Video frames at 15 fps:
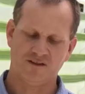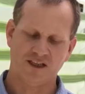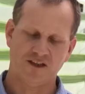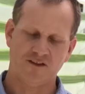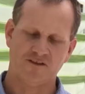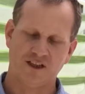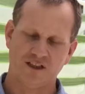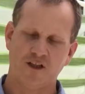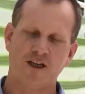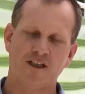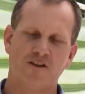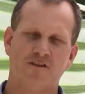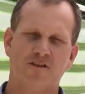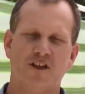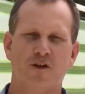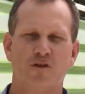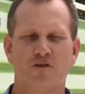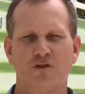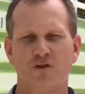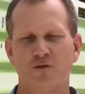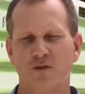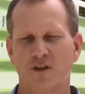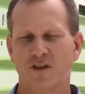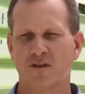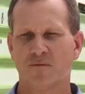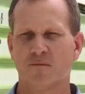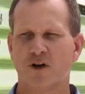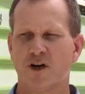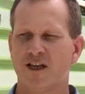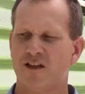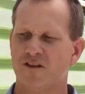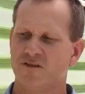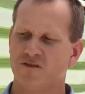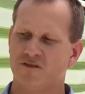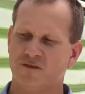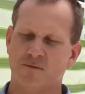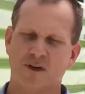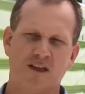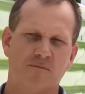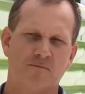take sunlight and CO2 and combine it to make